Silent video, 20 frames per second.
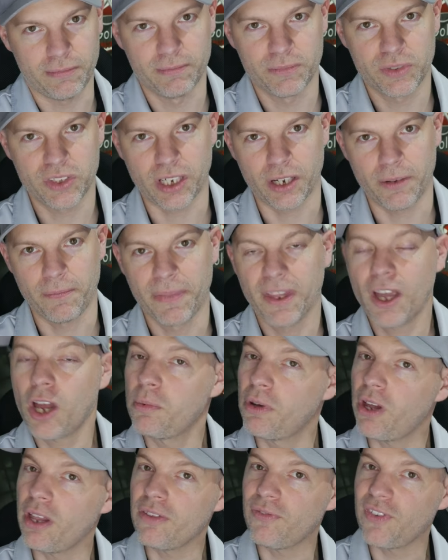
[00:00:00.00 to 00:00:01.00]
So hope
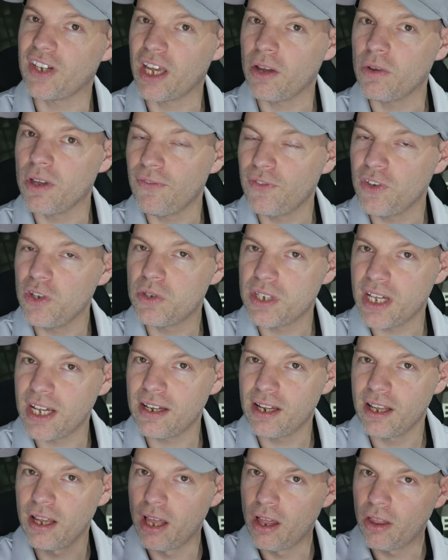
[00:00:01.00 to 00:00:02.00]
you liked the video. If you
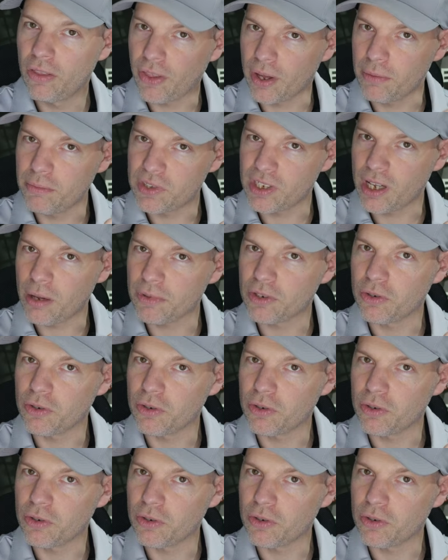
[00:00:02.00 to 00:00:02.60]
did, thumbs up.